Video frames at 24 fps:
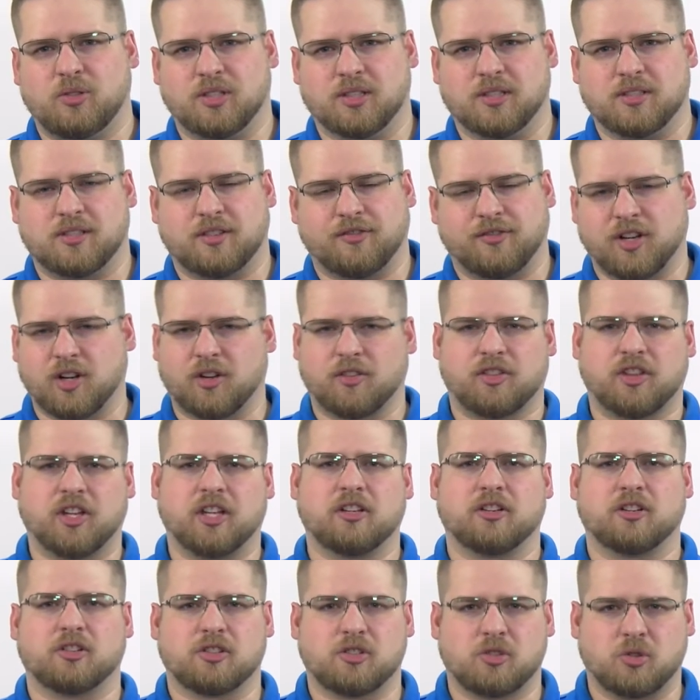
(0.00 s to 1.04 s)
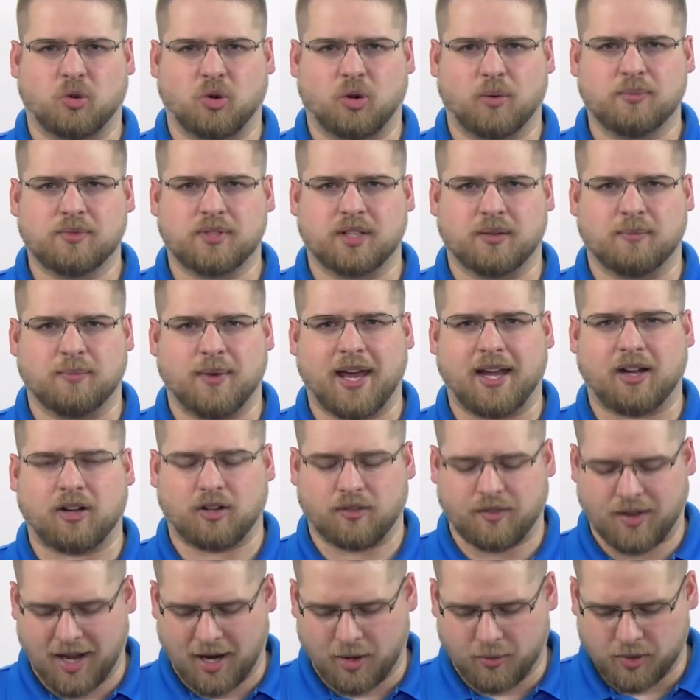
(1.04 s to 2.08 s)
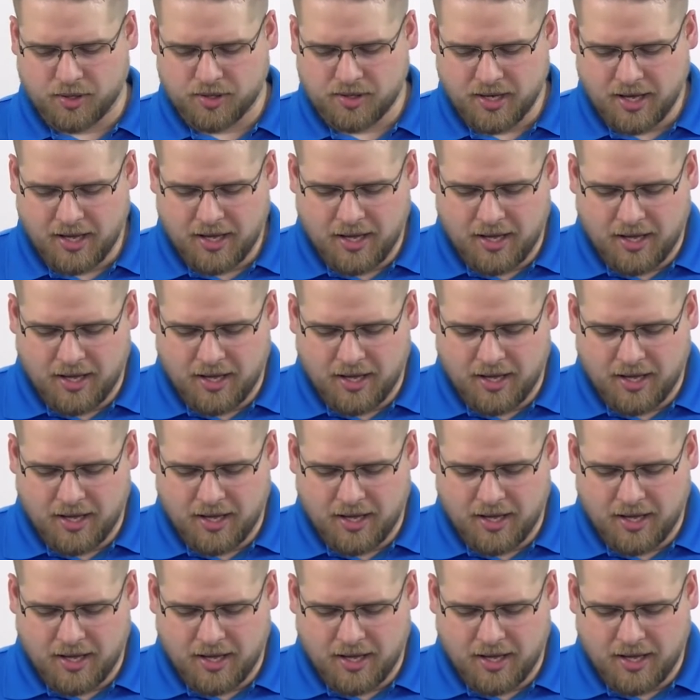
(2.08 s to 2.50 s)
to severe thunderstorms in a matter of hours,